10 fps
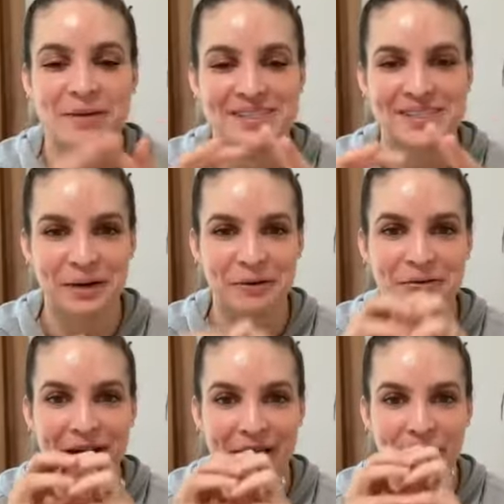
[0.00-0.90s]
is like
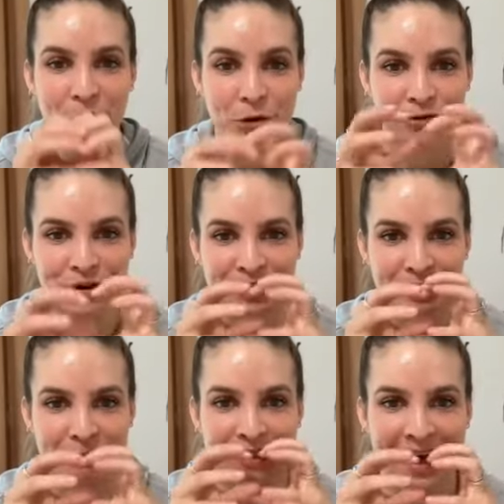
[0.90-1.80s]
right over the
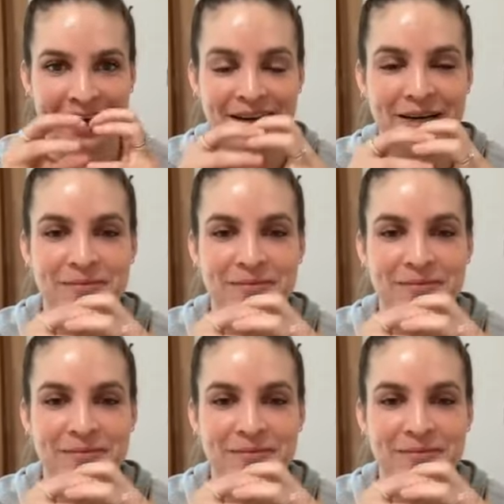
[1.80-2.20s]
bladder,